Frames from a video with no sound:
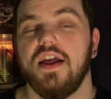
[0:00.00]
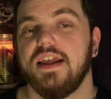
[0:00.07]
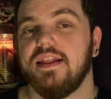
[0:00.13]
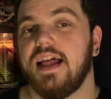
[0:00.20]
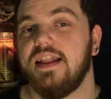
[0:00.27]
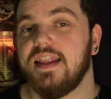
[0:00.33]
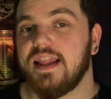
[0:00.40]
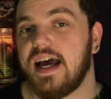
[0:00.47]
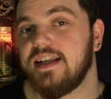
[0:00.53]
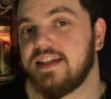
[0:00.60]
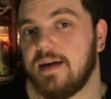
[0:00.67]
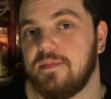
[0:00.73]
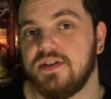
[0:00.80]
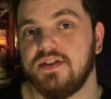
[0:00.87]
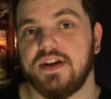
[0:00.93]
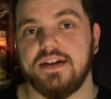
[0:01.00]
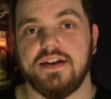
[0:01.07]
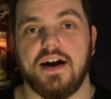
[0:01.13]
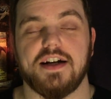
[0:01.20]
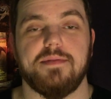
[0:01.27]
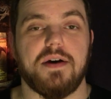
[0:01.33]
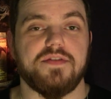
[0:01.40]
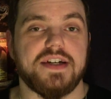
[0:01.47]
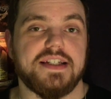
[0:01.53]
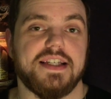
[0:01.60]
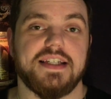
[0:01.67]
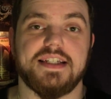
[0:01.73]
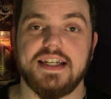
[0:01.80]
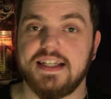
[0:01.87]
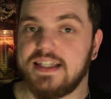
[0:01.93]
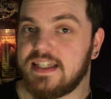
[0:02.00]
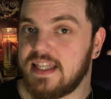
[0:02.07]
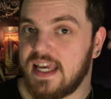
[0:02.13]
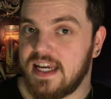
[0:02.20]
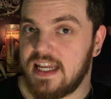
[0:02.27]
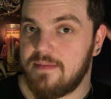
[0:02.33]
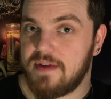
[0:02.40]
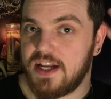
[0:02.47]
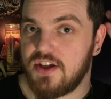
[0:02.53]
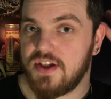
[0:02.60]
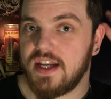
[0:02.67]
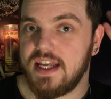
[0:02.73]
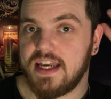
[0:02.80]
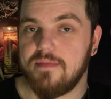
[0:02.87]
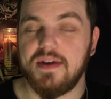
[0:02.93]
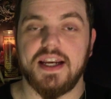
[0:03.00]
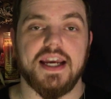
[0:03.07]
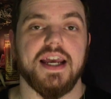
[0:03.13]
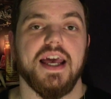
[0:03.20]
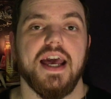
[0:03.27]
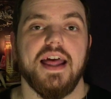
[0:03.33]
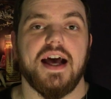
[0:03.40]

In the last episode, I talked about resistance and the itty bitty shitty committee.